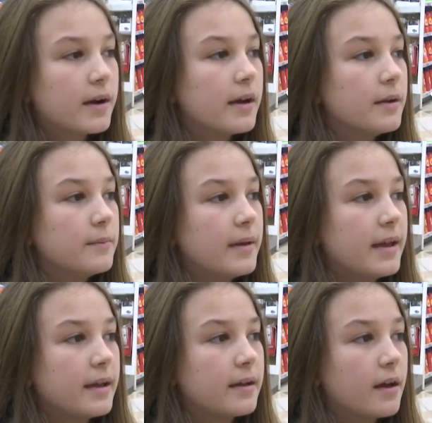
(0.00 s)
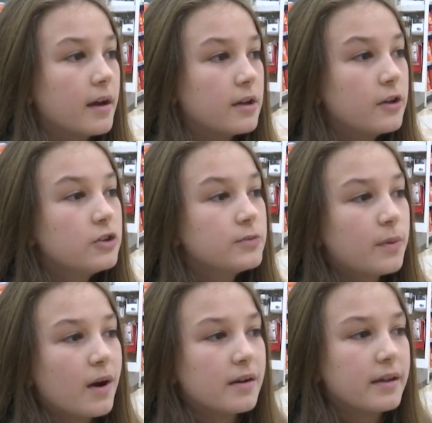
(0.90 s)
gonna make a huge
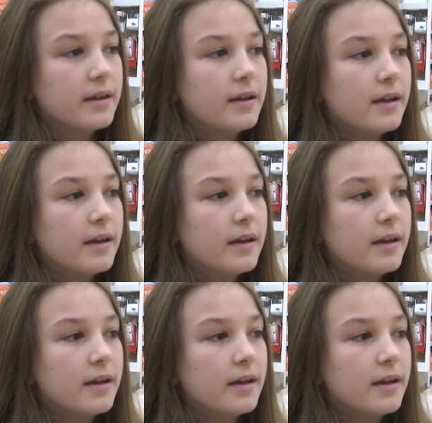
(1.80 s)
party.